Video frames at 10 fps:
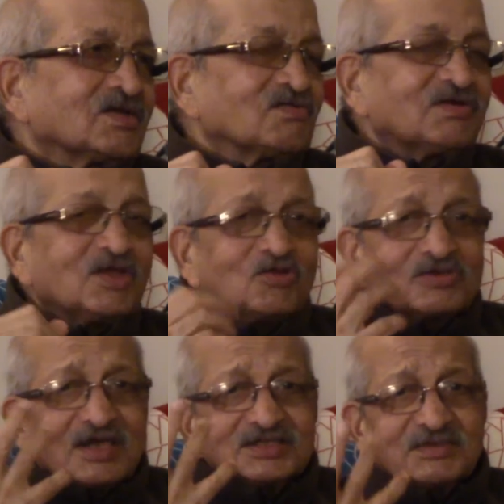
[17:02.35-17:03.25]
Where are those
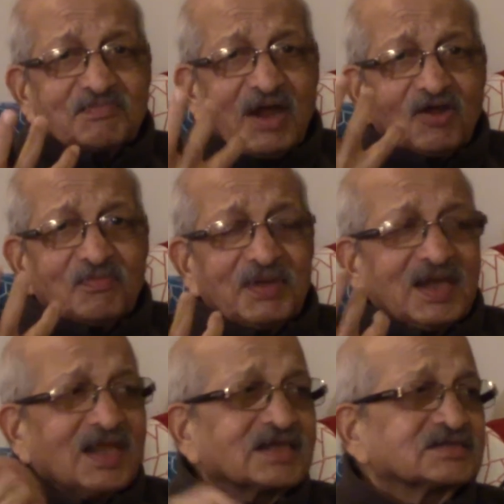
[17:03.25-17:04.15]
concepts prior to
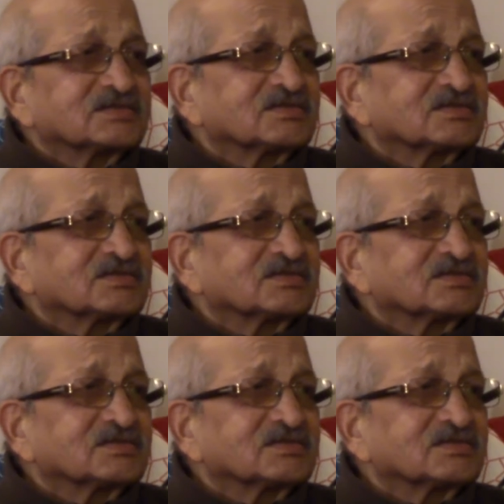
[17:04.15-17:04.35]
beingness?